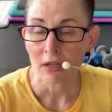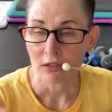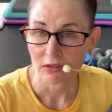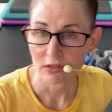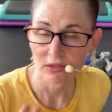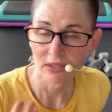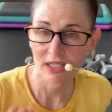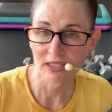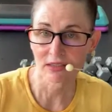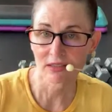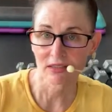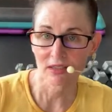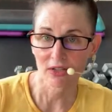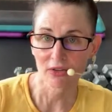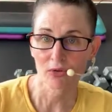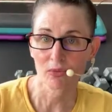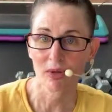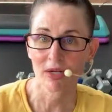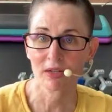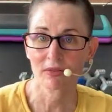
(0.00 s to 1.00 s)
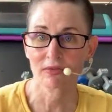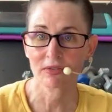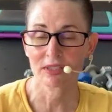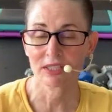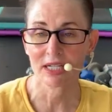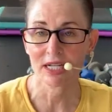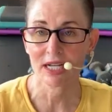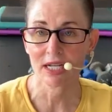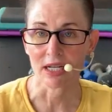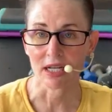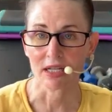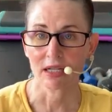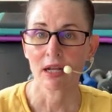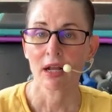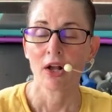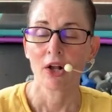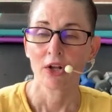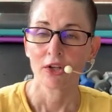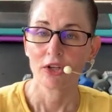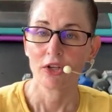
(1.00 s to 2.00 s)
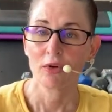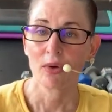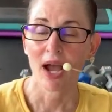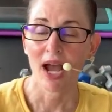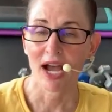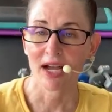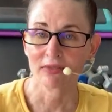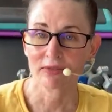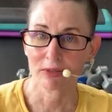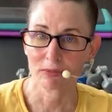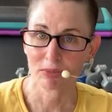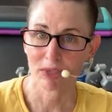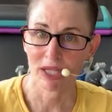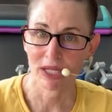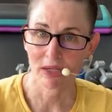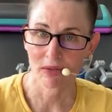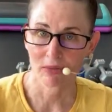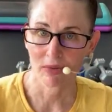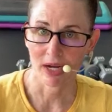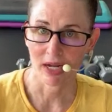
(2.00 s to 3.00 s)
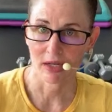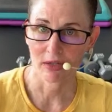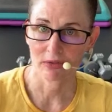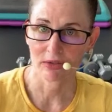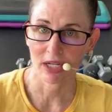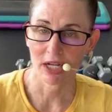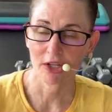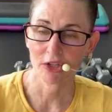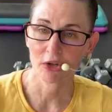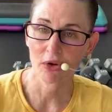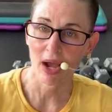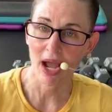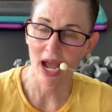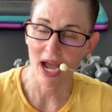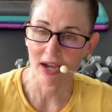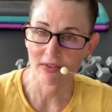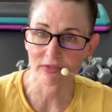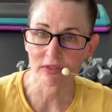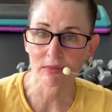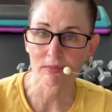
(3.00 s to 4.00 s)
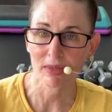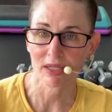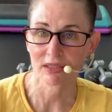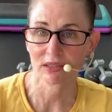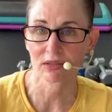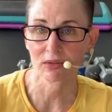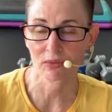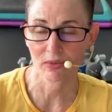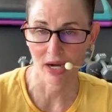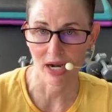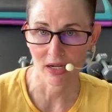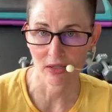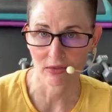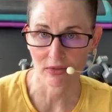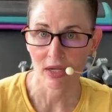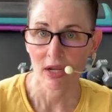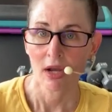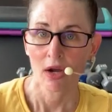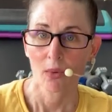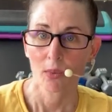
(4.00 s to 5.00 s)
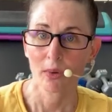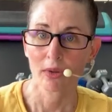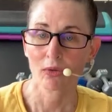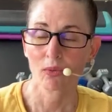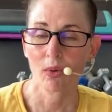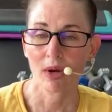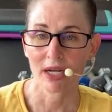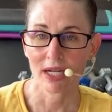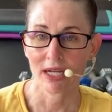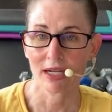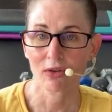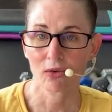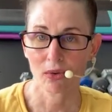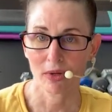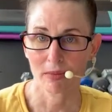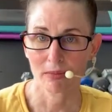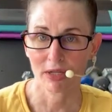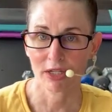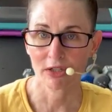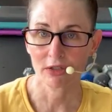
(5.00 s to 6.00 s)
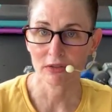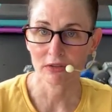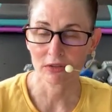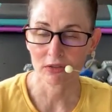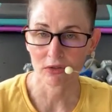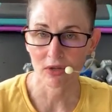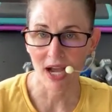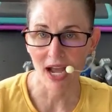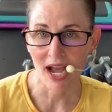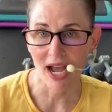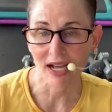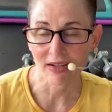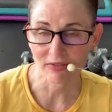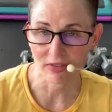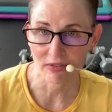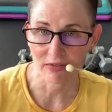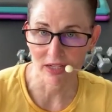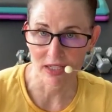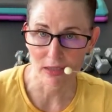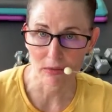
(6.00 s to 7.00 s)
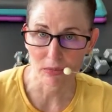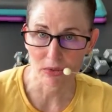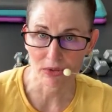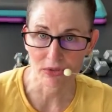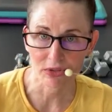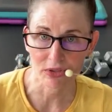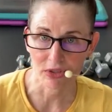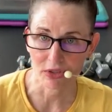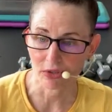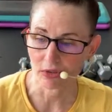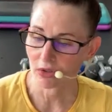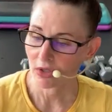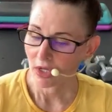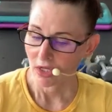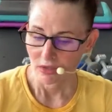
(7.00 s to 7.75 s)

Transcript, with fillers: So that's another way to fatigue it. You have to play around and you have to mess around with what equipment you do have available to you.